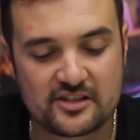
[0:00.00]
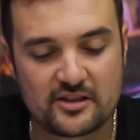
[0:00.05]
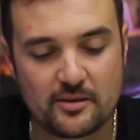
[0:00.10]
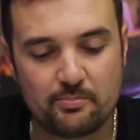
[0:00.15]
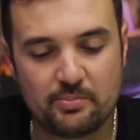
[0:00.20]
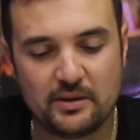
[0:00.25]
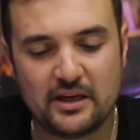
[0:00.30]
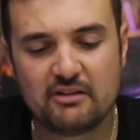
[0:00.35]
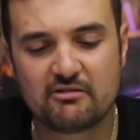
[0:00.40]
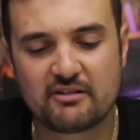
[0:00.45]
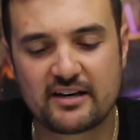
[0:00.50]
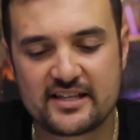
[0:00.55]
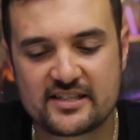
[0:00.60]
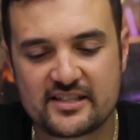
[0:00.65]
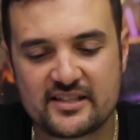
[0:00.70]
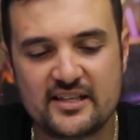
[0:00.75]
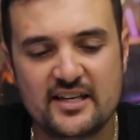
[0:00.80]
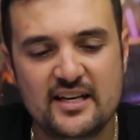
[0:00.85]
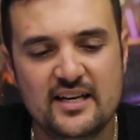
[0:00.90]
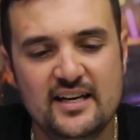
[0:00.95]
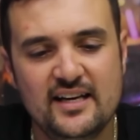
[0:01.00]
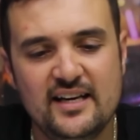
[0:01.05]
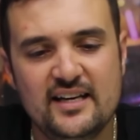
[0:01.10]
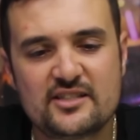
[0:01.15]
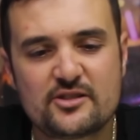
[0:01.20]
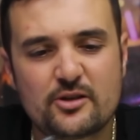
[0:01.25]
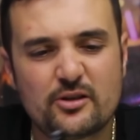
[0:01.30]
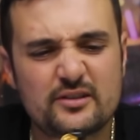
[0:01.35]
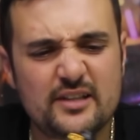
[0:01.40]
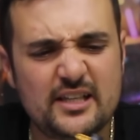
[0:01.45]
And the big reason,
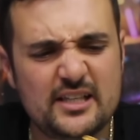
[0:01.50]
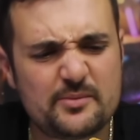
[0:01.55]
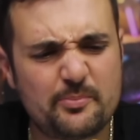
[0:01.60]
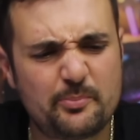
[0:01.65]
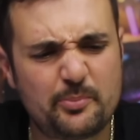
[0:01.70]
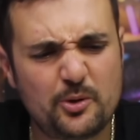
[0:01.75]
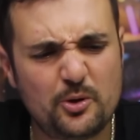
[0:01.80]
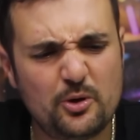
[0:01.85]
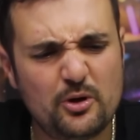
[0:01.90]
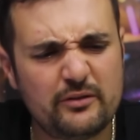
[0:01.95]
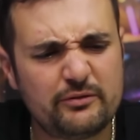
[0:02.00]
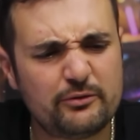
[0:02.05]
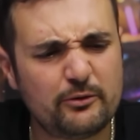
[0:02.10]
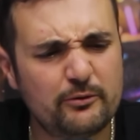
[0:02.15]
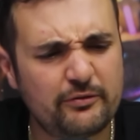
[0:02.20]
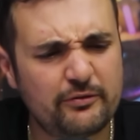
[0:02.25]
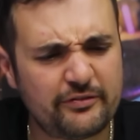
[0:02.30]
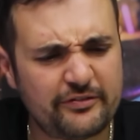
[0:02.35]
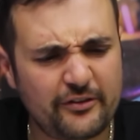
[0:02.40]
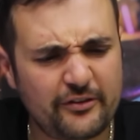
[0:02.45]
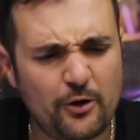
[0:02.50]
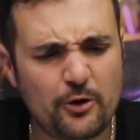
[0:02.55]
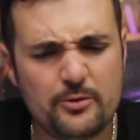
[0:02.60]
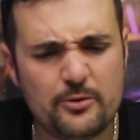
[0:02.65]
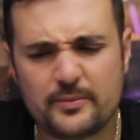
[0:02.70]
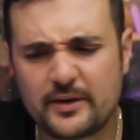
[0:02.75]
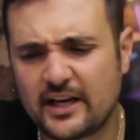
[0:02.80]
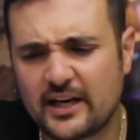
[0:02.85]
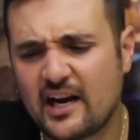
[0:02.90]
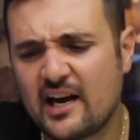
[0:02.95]
it's got these beautiful
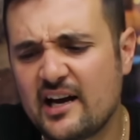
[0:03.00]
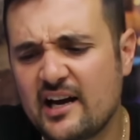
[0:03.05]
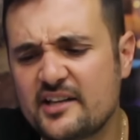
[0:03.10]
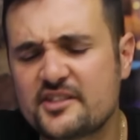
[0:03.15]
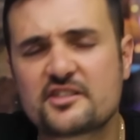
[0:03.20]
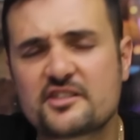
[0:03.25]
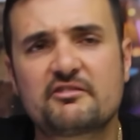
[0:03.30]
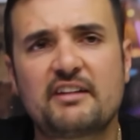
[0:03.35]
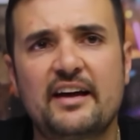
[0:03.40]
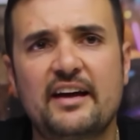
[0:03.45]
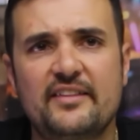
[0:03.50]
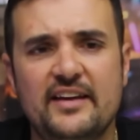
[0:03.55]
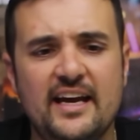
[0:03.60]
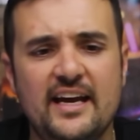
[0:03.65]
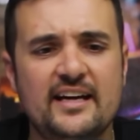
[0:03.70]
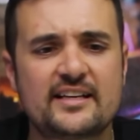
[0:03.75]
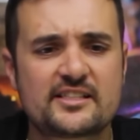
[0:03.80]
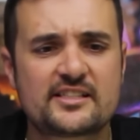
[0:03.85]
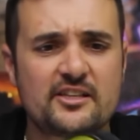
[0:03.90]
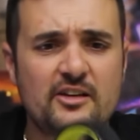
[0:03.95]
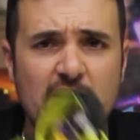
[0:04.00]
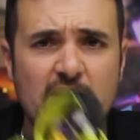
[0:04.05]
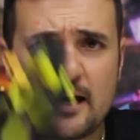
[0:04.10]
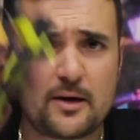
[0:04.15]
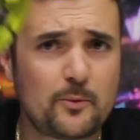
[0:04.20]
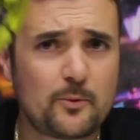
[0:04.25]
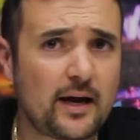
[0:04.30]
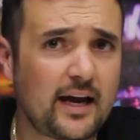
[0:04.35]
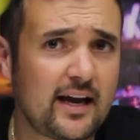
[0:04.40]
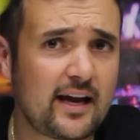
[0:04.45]
foam guards around the
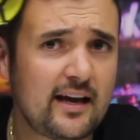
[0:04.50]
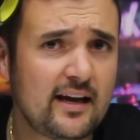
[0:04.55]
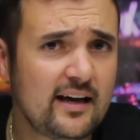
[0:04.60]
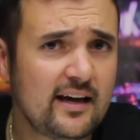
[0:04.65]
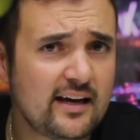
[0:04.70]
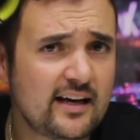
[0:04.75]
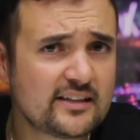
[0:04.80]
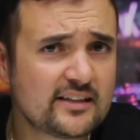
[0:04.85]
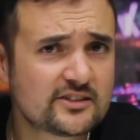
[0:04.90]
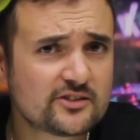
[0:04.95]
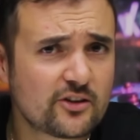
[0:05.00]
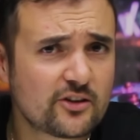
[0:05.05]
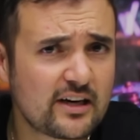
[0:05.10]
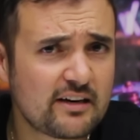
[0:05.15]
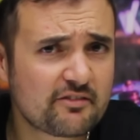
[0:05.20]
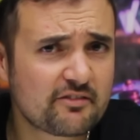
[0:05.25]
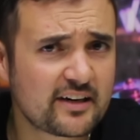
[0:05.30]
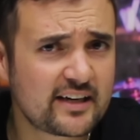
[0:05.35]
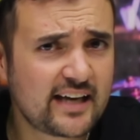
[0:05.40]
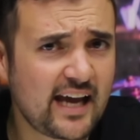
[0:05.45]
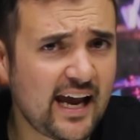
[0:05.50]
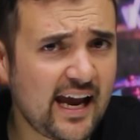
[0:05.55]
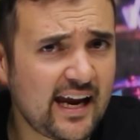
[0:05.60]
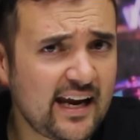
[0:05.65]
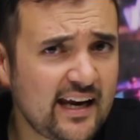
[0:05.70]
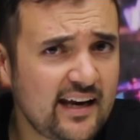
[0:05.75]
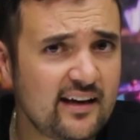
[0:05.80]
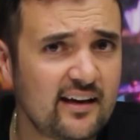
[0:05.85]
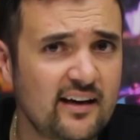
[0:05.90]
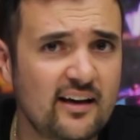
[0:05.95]
outside where it's not every
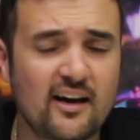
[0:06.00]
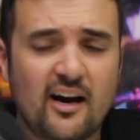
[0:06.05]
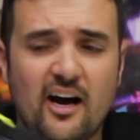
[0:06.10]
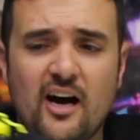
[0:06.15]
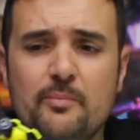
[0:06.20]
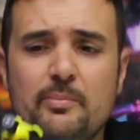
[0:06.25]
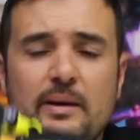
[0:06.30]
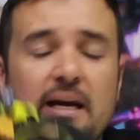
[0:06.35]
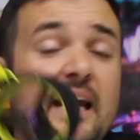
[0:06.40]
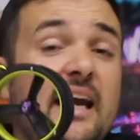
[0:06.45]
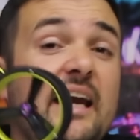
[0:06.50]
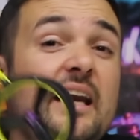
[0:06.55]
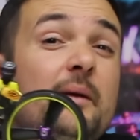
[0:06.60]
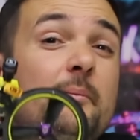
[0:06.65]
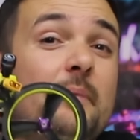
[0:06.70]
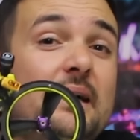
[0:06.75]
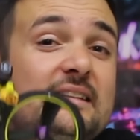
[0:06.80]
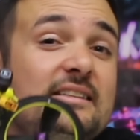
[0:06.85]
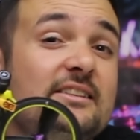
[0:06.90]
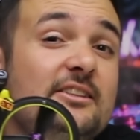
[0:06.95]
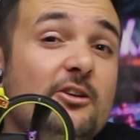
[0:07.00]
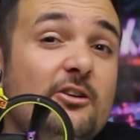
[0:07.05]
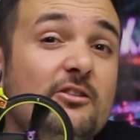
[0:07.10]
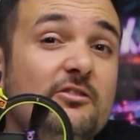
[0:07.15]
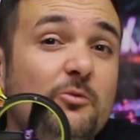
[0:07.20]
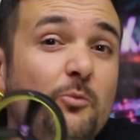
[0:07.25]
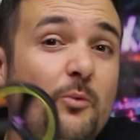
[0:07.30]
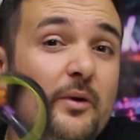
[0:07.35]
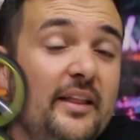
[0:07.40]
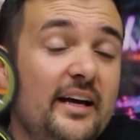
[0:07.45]
day I'd be hitting
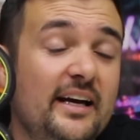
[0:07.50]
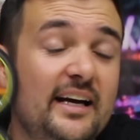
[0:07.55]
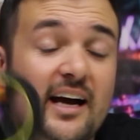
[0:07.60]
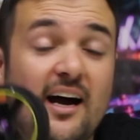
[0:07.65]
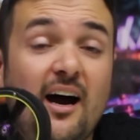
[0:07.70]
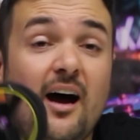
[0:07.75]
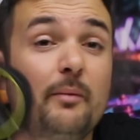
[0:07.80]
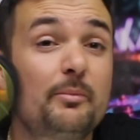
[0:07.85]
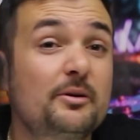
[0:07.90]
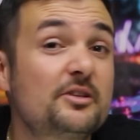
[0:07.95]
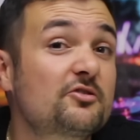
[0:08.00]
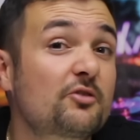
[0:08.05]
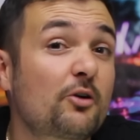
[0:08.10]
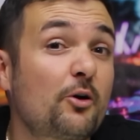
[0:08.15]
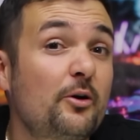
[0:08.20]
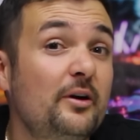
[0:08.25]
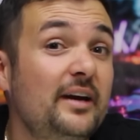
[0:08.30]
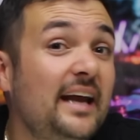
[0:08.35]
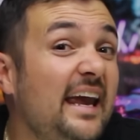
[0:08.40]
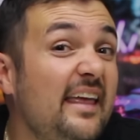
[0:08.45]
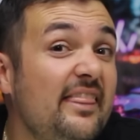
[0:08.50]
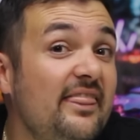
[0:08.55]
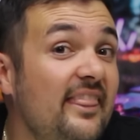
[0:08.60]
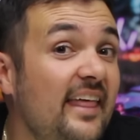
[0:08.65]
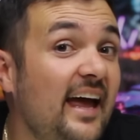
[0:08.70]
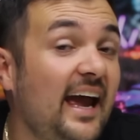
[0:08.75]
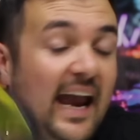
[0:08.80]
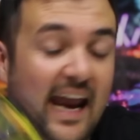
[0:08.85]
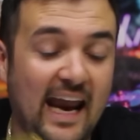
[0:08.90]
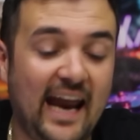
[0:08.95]
myself with a carbon drone in
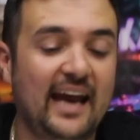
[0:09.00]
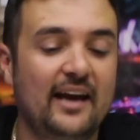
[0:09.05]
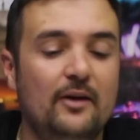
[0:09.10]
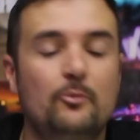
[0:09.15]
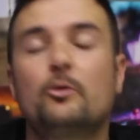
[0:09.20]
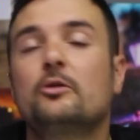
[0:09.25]
the head.